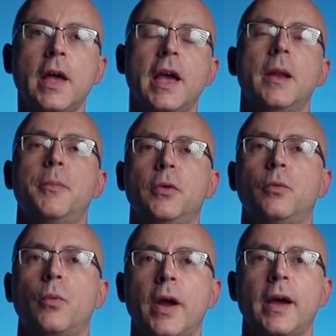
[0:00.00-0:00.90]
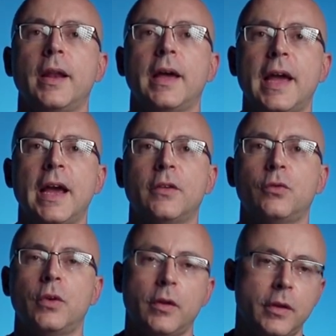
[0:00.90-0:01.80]
and you put regular gas
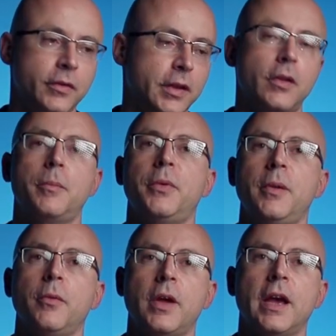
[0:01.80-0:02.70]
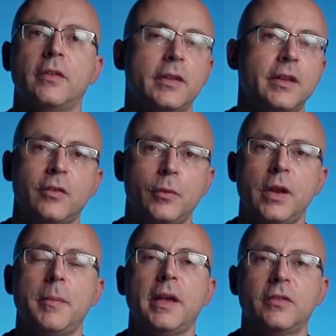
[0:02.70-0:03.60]
on it instead of the premium gas. It doesn't really make